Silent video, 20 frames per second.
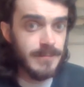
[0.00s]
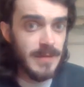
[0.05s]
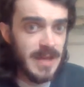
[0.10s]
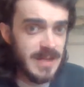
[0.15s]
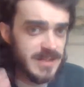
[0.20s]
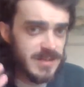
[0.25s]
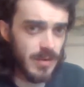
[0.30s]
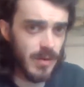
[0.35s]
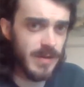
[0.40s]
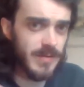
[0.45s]

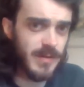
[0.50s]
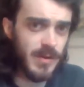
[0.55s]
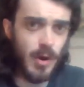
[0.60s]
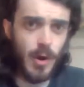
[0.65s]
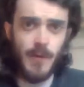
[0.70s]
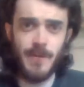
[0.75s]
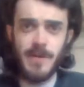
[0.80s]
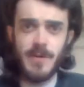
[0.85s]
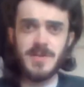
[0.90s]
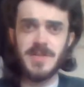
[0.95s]
It's like the
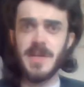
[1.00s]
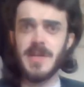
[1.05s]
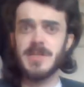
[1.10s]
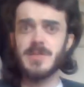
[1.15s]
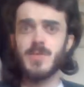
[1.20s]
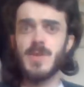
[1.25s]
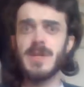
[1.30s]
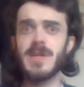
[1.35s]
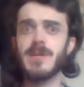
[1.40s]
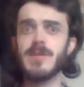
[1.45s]
RFU selling
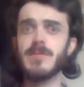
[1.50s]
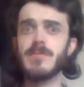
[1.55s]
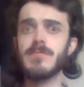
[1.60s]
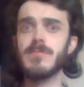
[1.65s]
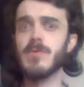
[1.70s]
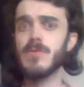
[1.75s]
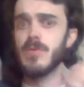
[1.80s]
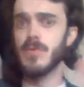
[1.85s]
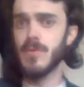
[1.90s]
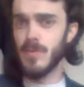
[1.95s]

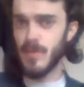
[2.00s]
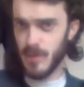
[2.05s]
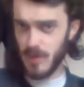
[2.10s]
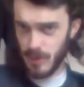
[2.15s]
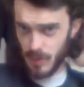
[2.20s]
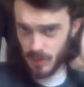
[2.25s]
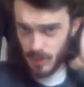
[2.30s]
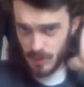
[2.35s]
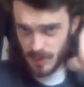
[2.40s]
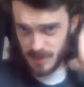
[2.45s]
Twickenham, or
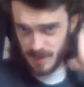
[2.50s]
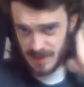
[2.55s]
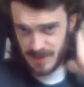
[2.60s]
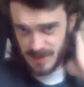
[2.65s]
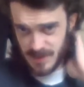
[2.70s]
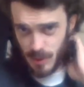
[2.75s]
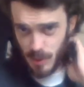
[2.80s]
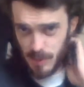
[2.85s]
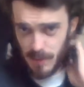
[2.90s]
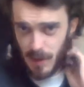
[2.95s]
Lords being
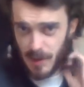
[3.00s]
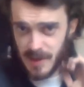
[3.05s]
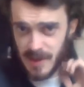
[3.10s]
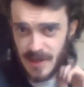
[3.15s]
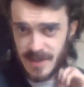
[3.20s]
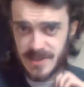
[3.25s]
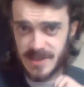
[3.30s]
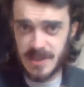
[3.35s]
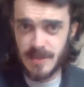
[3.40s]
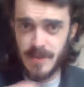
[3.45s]
sold by
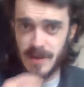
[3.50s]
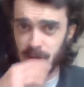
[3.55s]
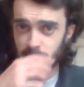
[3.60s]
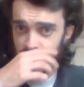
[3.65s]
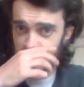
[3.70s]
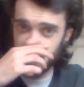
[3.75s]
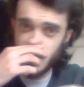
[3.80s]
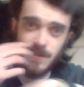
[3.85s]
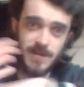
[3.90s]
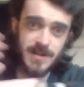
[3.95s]
the ECB,
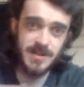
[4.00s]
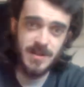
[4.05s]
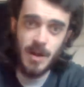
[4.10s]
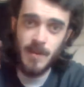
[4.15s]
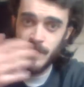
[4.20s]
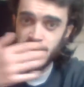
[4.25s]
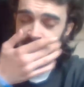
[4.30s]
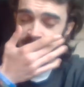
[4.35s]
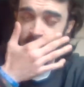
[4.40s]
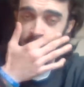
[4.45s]
or
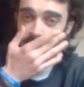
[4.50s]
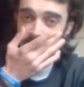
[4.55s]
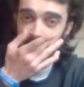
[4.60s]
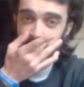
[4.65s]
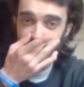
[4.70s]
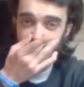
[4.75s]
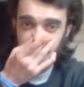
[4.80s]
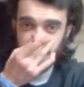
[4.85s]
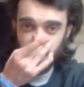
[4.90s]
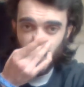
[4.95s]
Silverstone being sold by the
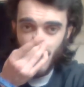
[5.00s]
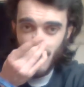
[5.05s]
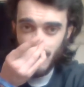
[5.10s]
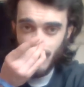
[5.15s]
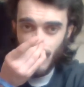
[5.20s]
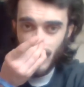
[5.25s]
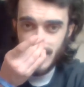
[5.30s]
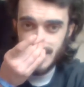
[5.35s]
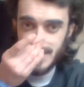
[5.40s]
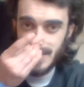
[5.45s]
British
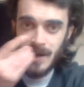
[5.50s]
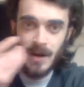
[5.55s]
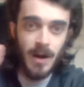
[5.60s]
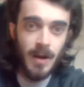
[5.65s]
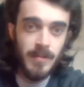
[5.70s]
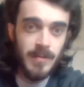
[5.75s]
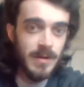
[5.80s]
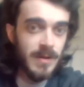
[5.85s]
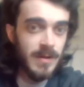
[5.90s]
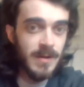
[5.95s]
Drive Racing
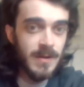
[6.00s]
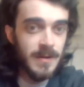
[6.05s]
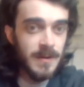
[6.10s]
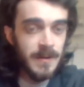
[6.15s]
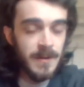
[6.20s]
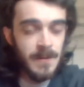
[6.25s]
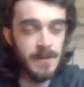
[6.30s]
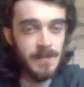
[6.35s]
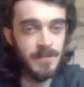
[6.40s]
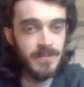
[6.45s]
Club.
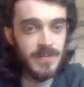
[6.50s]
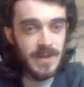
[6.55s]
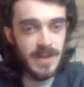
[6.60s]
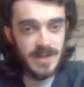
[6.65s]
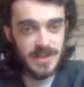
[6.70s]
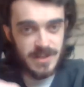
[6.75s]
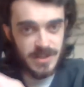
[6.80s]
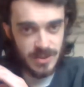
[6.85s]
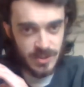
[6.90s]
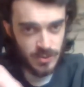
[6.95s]

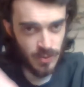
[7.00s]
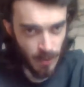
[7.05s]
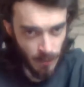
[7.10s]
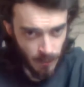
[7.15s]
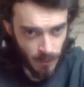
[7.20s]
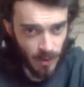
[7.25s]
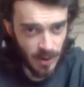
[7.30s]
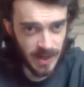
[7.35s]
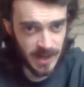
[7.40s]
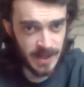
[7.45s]
It's just not
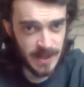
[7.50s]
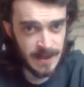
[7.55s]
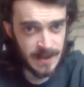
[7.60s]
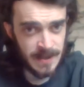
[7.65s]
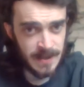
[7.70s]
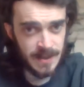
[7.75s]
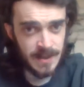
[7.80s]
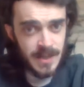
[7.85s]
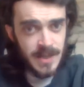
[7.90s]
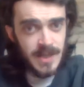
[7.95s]
right.
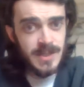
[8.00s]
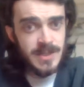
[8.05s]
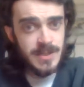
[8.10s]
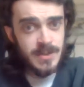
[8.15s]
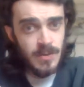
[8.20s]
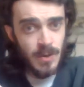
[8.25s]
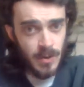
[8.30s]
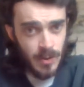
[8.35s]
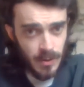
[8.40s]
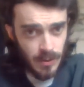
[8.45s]
It's
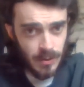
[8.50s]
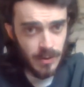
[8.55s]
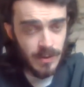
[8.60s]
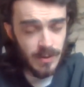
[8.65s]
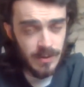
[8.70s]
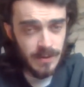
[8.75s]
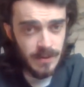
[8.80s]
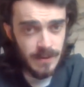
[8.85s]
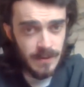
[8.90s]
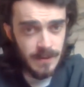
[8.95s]
not on.
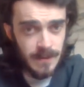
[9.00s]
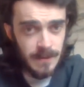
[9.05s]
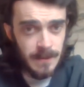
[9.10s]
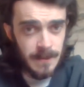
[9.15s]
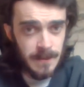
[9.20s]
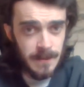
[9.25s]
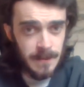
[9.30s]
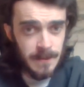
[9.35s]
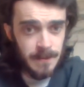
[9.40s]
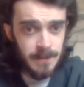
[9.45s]

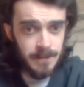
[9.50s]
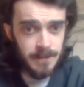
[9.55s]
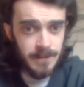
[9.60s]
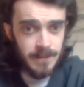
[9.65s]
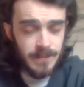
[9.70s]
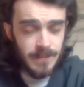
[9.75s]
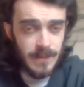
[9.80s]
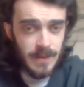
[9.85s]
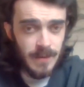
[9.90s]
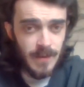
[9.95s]

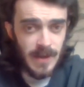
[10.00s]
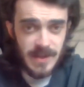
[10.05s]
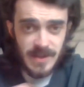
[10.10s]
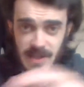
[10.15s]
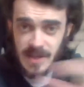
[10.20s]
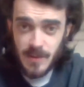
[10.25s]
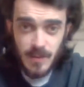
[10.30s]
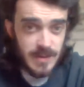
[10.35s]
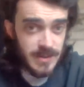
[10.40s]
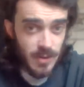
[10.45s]
They
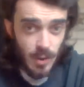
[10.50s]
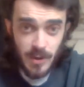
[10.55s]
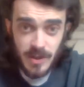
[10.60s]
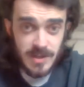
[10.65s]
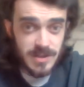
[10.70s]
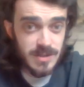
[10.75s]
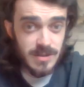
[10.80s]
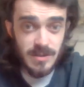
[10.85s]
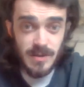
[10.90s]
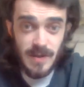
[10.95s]
did it with
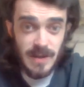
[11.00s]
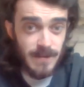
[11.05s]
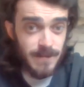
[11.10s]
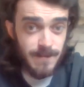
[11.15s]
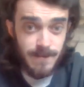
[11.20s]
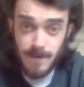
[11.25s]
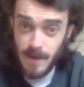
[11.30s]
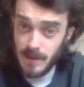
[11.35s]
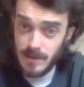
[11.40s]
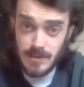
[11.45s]
Donington and they
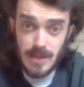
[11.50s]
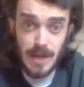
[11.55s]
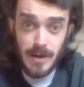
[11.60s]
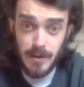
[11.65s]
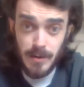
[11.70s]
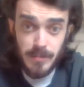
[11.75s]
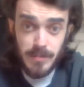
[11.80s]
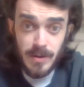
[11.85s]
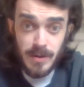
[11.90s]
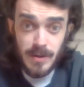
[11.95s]
fucked that
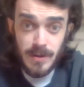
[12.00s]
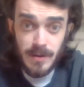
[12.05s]
up.